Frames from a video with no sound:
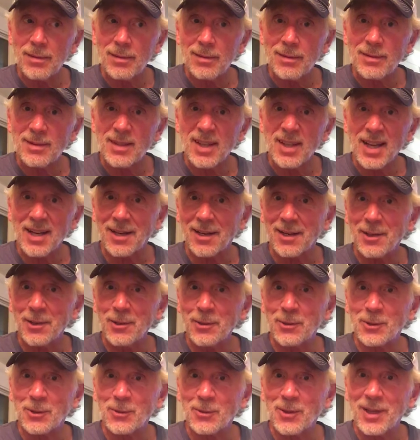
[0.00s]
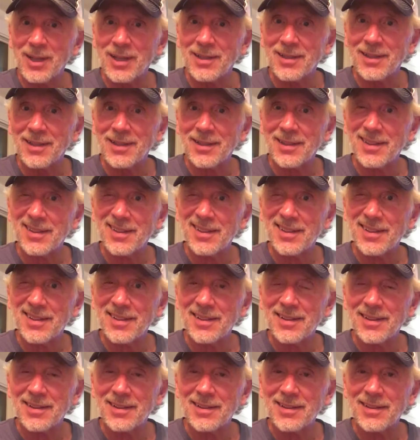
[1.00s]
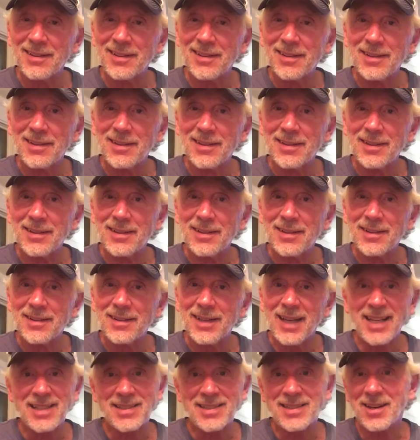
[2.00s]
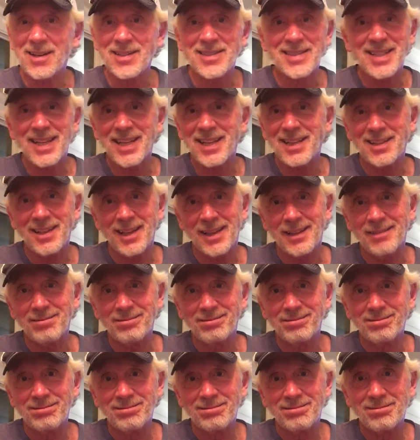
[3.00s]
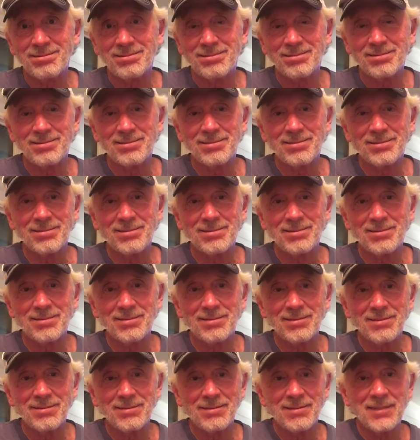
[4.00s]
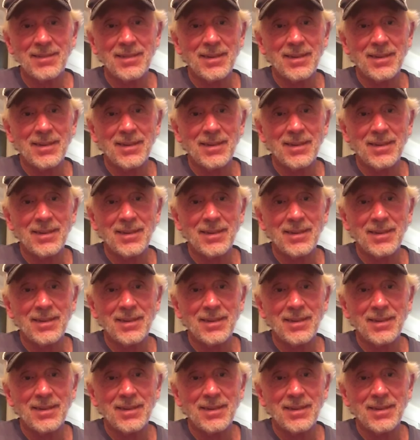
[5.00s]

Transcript: It's kind of cool in a way, isn't it? I ain't started singing yet.